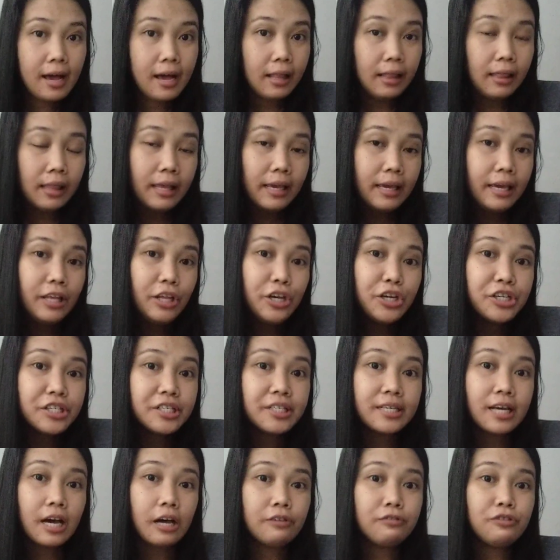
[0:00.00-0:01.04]
lead
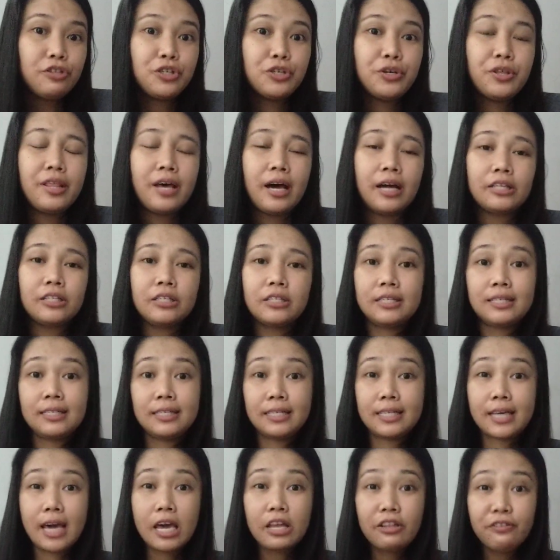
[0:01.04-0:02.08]
yourself to that
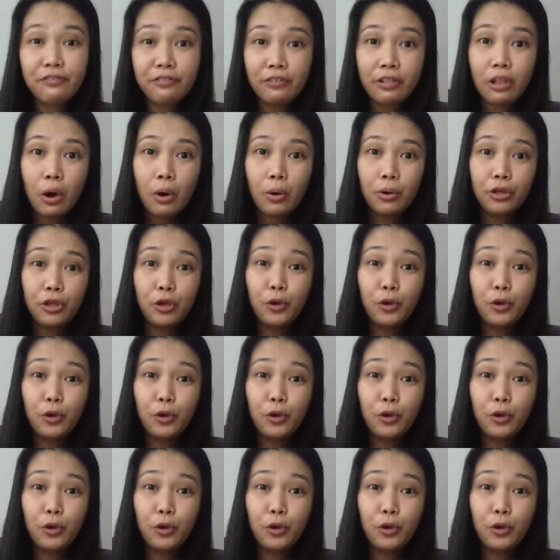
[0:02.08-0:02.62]
state flow.